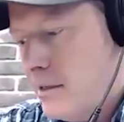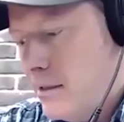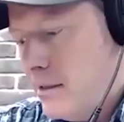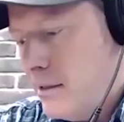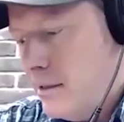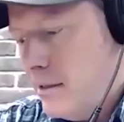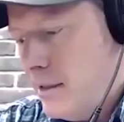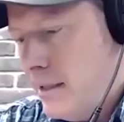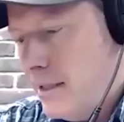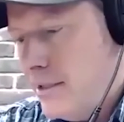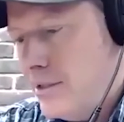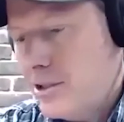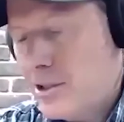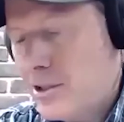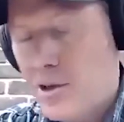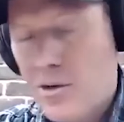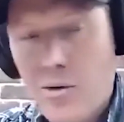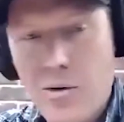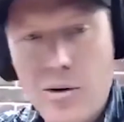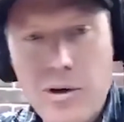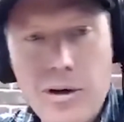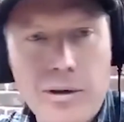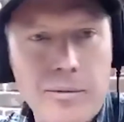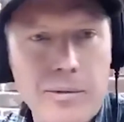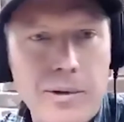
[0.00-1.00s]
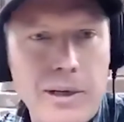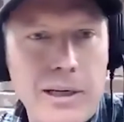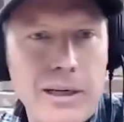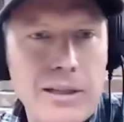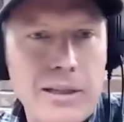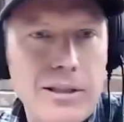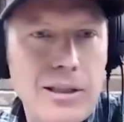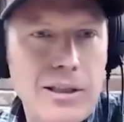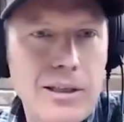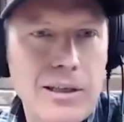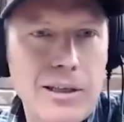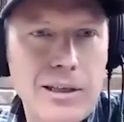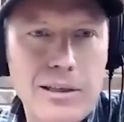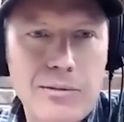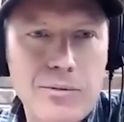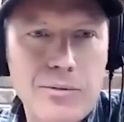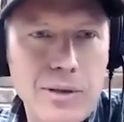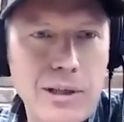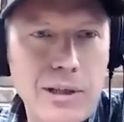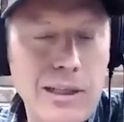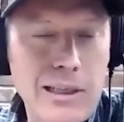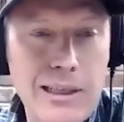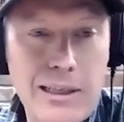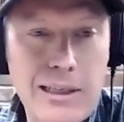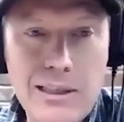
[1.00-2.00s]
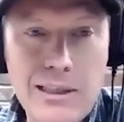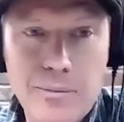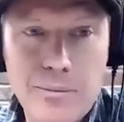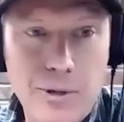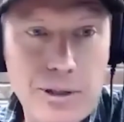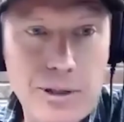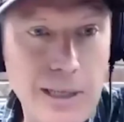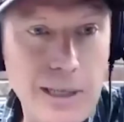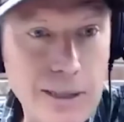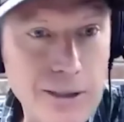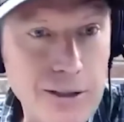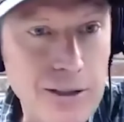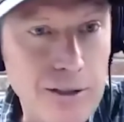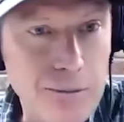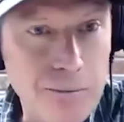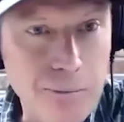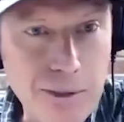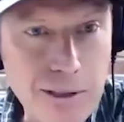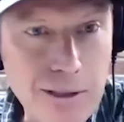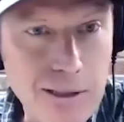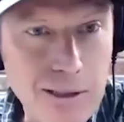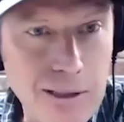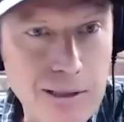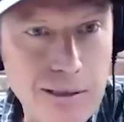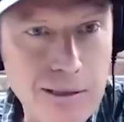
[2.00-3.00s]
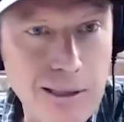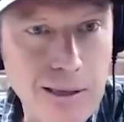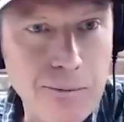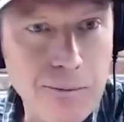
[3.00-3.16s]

your corner, because you really need to protect your business.